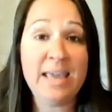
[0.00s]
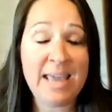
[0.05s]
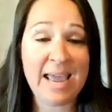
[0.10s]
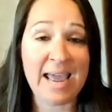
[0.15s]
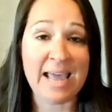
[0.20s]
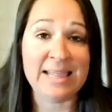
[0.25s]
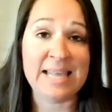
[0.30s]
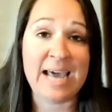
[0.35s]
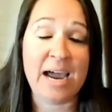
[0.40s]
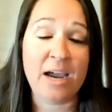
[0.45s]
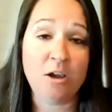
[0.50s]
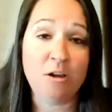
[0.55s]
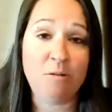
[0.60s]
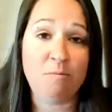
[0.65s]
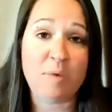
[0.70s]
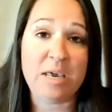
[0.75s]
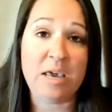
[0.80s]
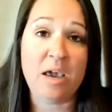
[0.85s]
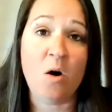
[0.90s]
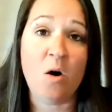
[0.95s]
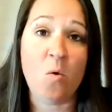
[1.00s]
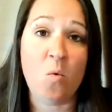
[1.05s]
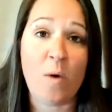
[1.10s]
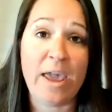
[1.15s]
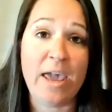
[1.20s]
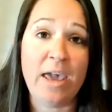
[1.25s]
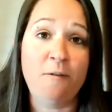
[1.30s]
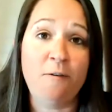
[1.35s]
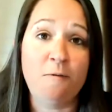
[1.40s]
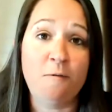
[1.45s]
And that could be a
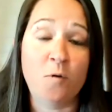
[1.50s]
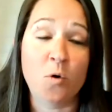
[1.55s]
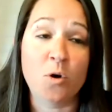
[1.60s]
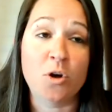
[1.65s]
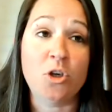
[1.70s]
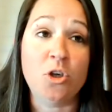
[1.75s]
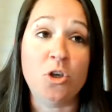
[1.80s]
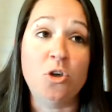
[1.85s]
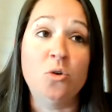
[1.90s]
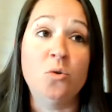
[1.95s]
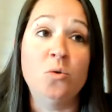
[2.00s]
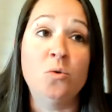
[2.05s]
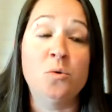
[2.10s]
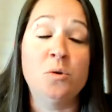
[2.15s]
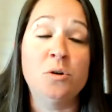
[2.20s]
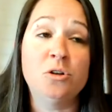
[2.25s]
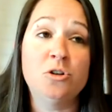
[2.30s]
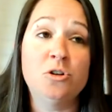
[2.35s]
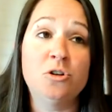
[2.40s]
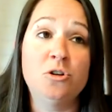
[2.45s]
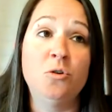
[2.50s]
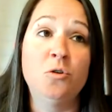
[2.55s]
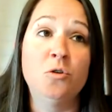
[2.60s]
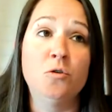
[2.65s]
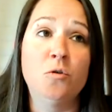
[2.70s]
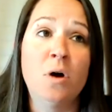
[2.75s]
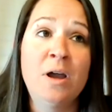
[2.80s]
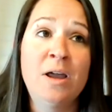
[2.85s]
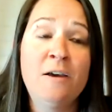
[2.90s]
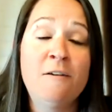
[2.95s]
way for you
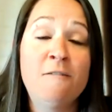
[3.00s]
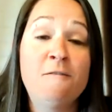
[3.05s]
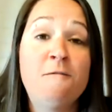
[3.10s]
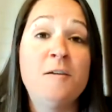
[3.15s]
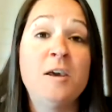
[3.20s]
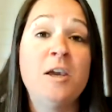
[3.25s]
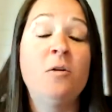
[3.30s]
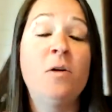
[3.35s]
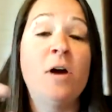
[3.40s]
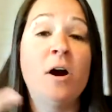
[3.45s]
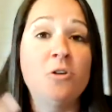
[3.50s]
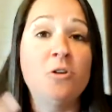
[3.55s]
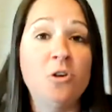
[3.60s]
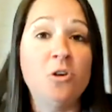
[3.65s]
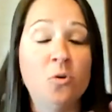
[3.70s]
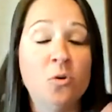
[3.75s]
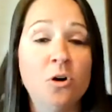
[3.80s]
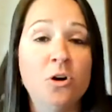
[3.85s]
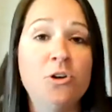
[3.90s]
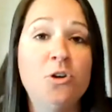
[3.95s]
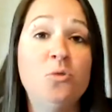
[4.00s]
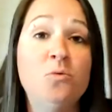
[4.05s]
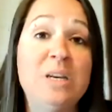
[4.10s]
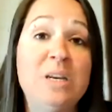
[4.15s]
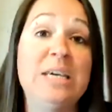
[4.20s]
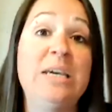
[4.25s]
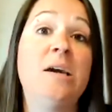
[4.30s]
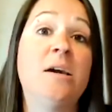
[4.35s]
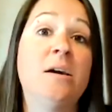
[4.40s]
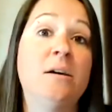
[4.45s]
to figure out your
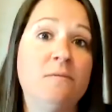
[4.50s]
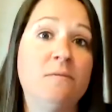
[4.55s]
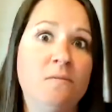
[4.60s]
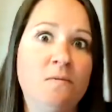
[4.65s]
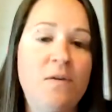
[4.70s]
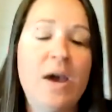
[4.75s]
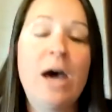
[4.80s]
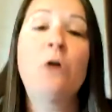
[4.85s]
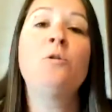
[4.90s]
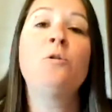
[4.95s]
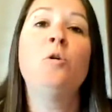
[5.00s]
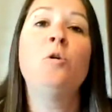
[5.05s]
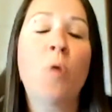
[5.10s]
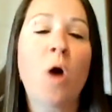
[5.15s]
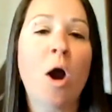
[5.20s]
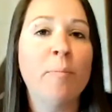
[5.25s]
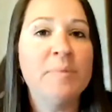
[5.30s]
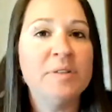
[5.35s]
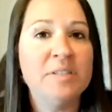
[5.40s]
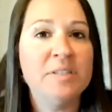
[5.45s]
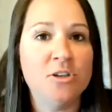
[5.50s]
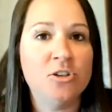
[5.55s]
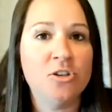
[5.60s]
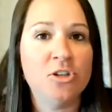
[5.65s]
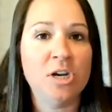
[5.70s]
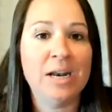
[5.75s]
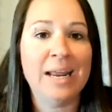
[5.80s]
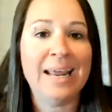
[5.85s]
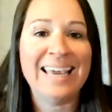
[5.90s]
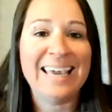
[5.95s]
unique value
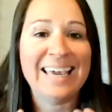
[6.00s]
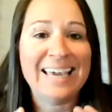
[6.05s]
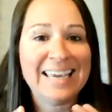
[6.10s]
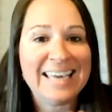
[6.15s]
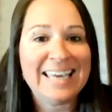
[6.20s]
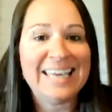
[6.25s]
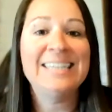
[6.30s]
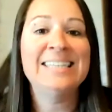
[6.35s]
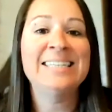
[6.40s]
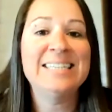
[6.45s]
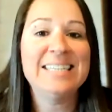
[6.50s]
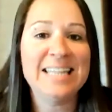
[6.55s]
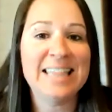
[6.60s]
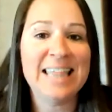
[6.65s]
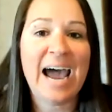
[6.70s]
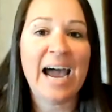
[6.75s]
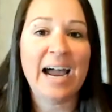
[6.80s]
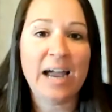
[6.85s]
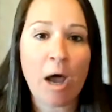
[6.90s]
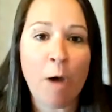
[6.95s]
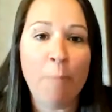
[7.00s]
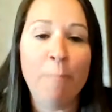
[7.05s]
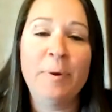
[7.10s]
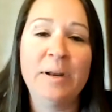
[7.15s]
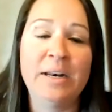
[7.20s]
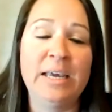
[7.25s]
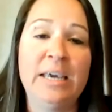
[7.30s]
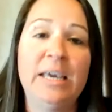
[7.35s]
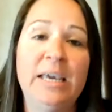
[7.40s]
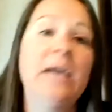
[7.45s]
proposition and get into that
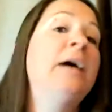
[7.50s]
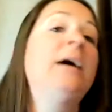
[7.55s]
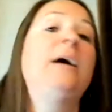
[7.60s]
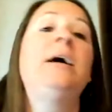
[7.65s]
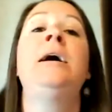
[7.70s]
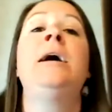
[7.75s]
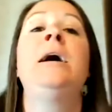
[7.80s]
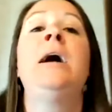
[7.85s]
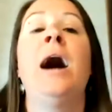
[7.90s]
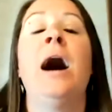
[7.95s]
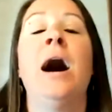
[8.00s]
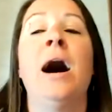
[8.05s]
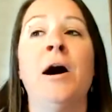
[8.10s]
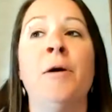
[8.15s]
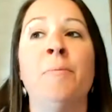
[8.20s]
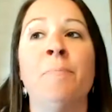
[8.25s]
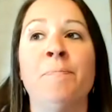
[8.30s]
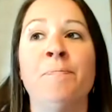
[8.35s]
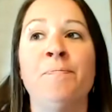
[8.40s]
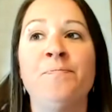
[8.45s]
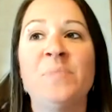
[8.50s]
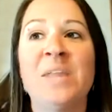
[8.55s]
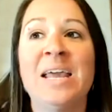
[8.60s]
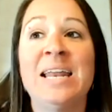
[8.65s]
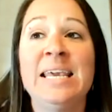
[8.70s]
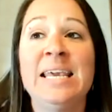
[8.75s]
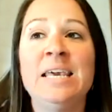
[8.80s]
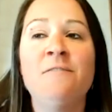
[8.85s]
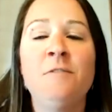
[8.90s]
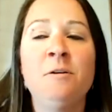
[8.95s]
company. And
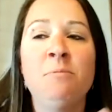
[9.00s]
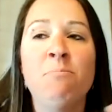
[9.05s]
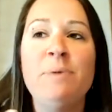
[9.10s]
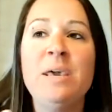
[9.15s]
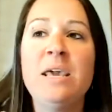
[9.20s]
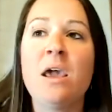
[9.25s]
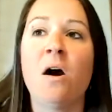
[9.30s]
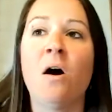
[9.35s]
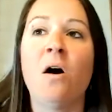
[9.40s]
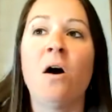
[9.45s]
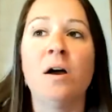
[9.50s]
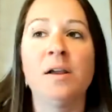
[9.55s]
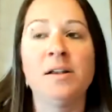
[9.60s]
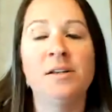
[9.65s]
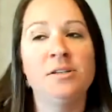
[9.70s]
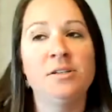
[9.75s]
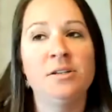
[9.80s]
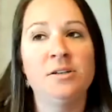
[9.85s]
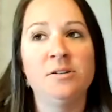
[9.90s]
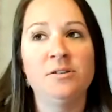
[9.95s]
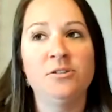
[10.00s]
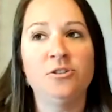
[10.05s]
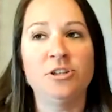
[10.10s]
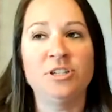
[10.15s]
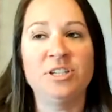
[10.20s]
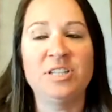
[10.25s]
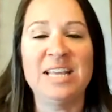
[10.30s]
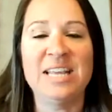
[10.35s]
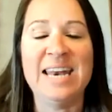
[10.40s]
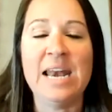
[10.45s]
even beyond
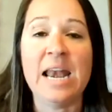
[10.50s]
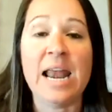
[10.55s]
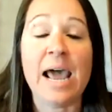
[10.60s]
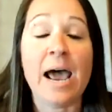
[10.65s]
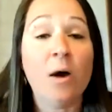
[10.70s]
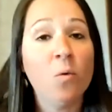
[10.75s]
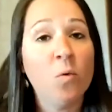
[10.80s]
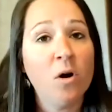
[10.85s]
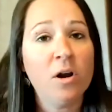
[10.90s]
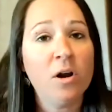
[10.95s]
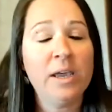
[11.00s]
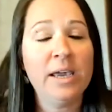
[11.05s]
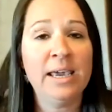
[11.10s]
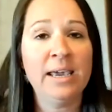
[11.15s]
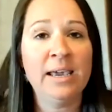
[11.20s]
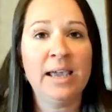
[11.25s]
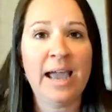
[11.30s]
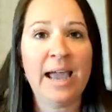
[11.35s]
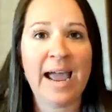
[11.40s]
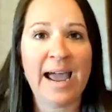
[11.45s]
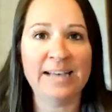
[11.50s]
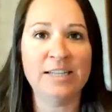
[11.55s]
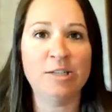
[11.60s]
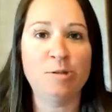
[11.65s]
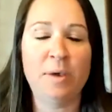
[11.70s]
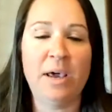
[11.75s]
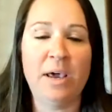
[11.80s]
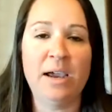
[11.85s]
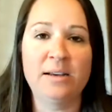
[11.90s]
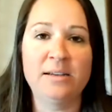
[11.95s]
just the networking
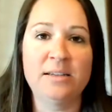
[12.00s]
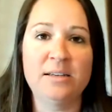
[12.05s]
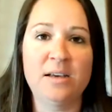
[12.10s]
aspect